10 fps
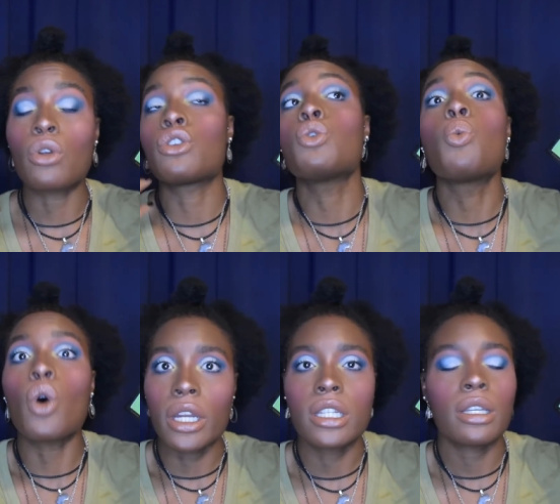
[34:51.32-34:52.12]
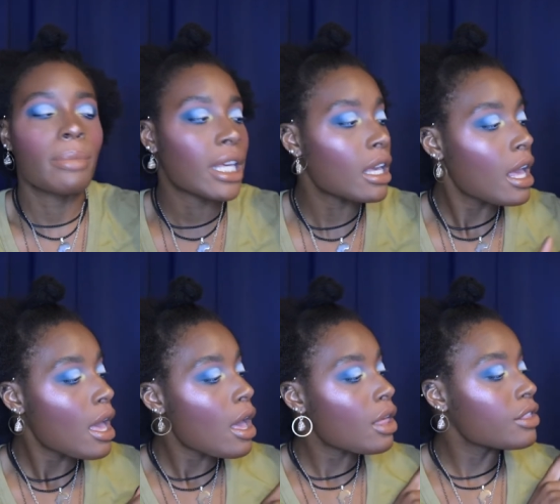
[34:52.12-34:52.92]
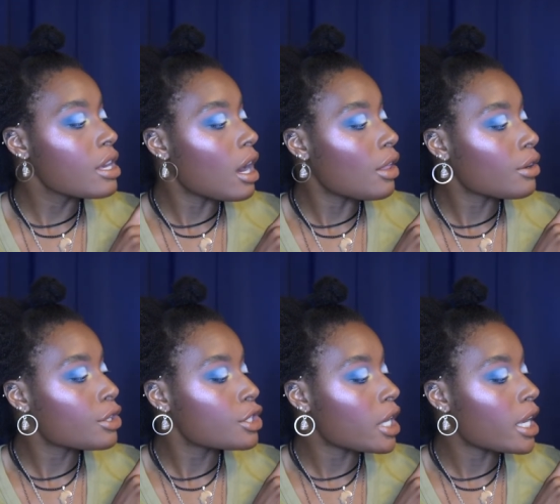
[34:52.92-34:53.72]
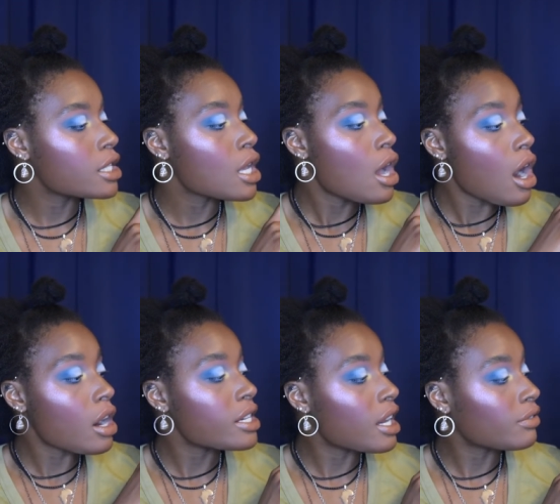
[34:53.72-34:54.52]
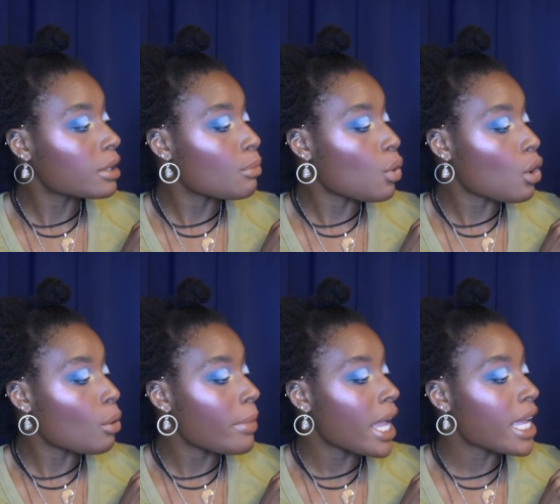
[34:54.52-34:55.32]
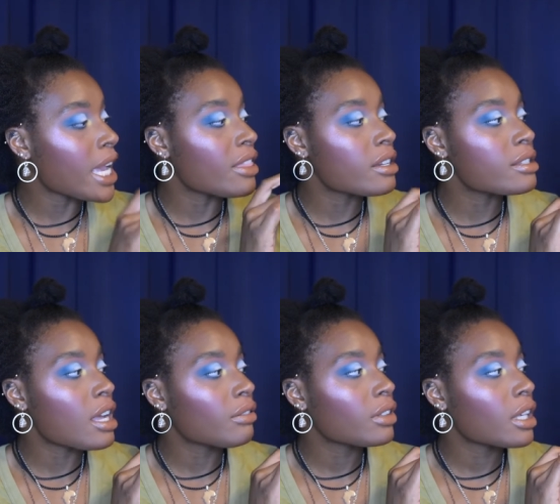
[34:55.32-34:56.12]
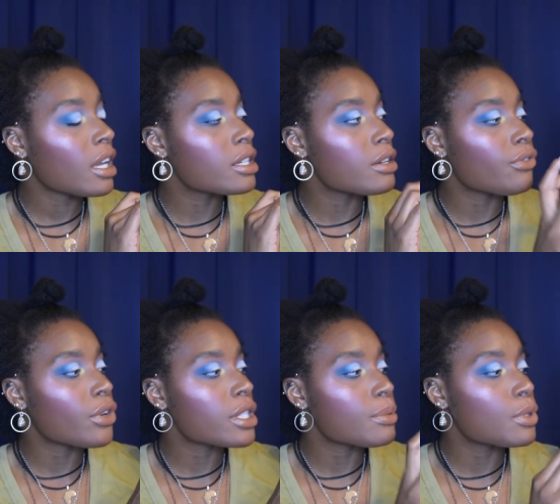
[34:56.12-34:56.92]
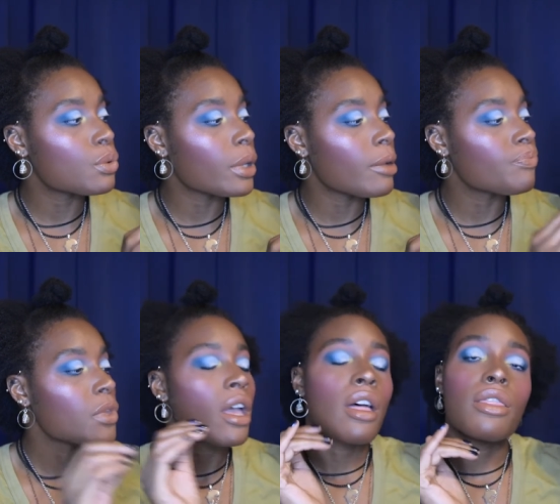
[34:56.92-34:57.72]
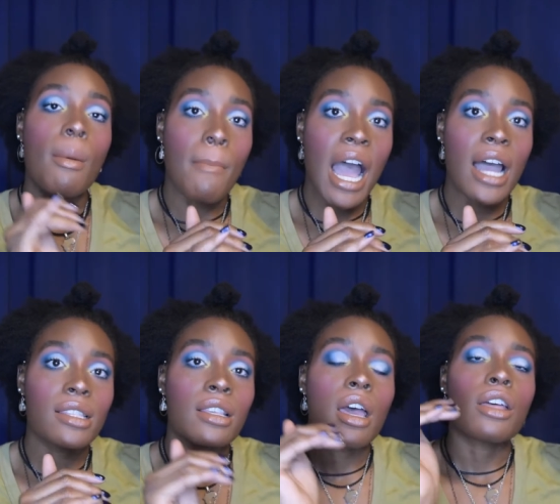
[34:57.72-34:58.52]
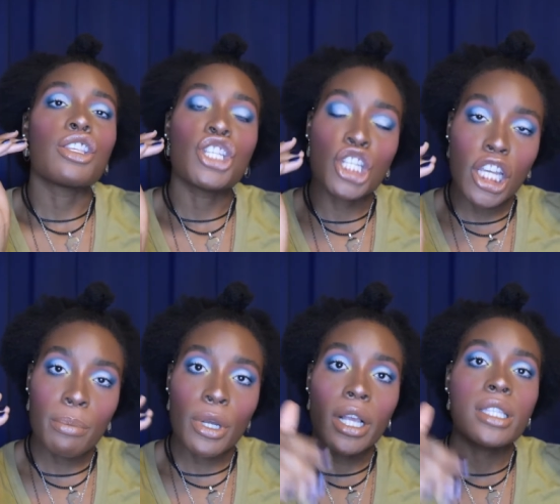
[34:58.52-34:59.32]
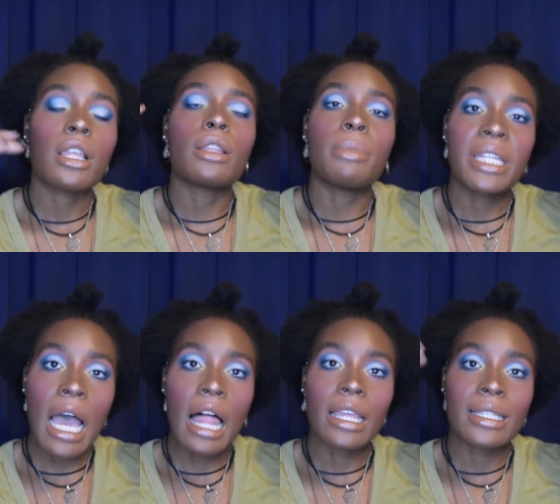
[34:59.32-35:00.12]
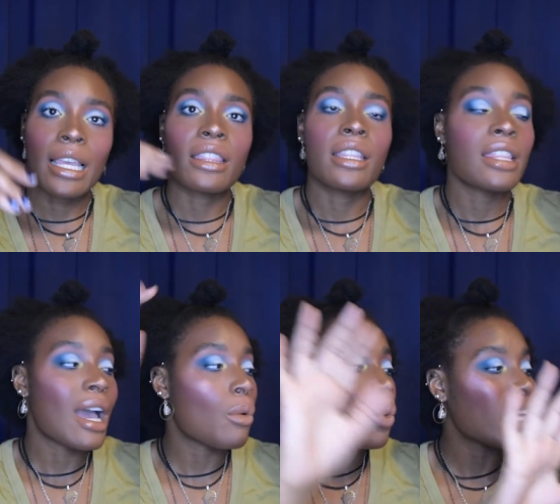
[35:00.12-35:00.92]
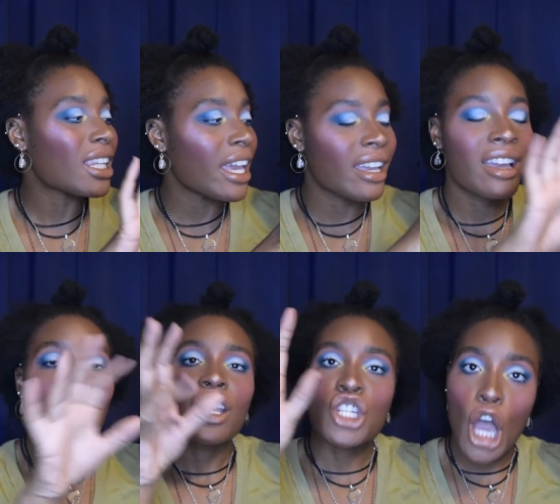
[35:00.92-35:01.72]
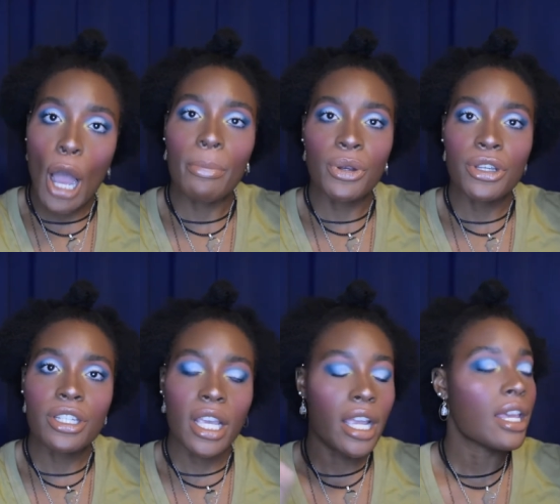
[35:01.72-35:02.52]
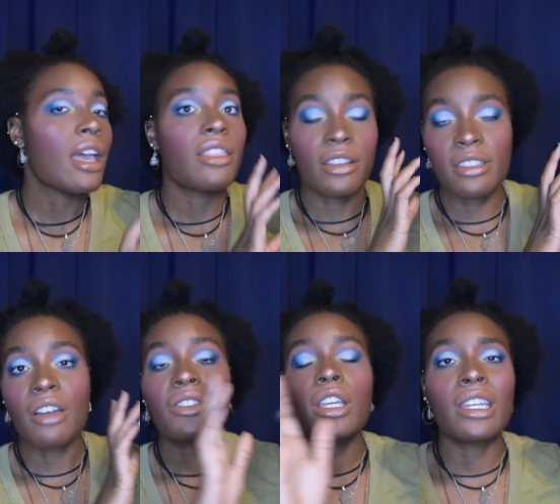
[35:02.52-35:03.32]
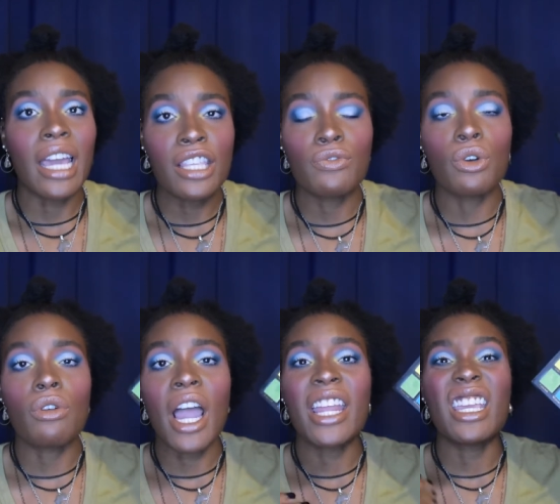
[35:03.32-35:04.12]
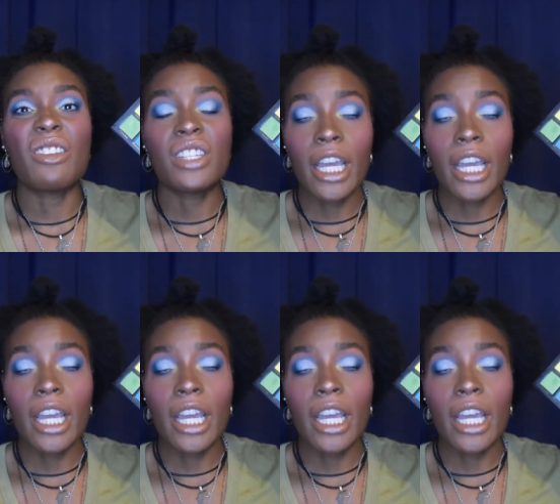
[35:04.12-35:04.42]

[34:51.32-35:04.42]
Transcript: you want it to be. The other shades are definitely more opaque and there's definitely a difference between the mattes, the shimmers, the metallics, and then that one like taubery shade. There's definitely a nice variety of